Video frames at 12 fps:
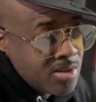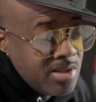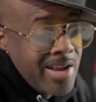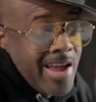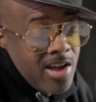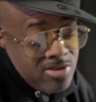
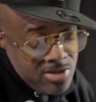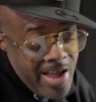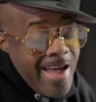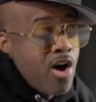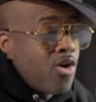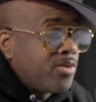
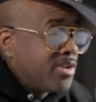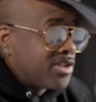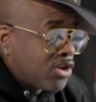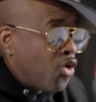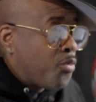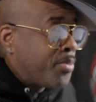Now
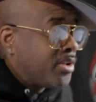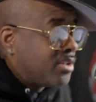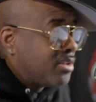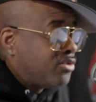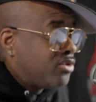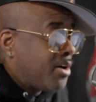it's
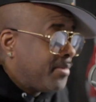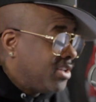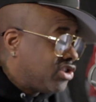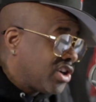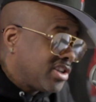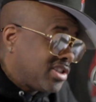open. You know what I
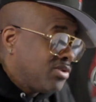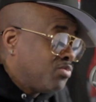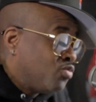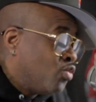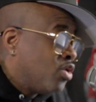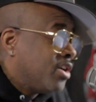mean?
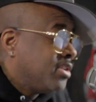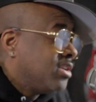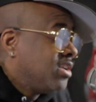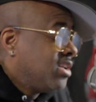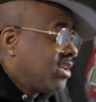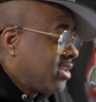Jay-Z won
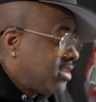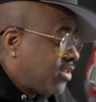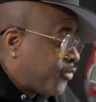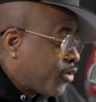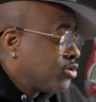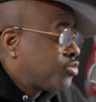
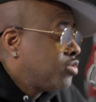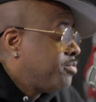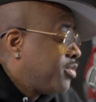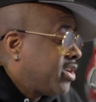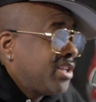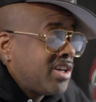the first one,
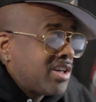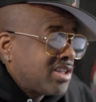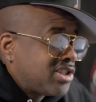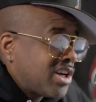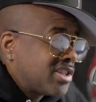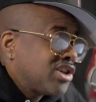but he didn't get a
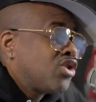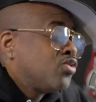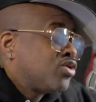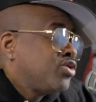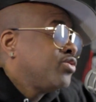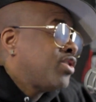chance to go
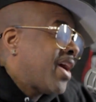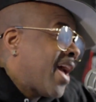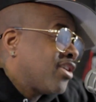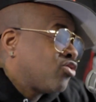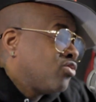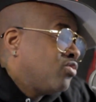to the
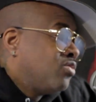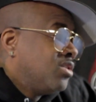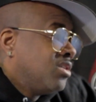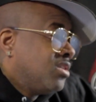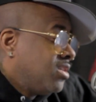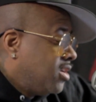actual
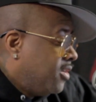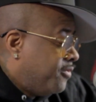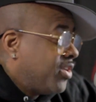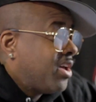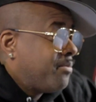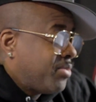
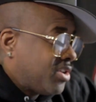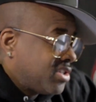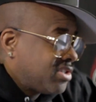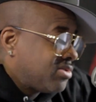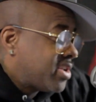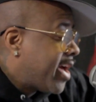event
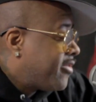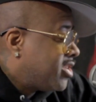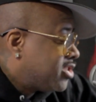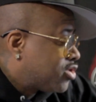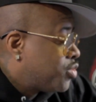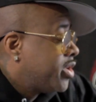because he was having
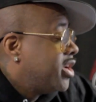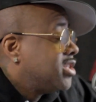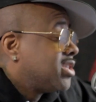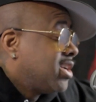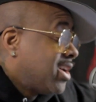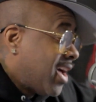his twins.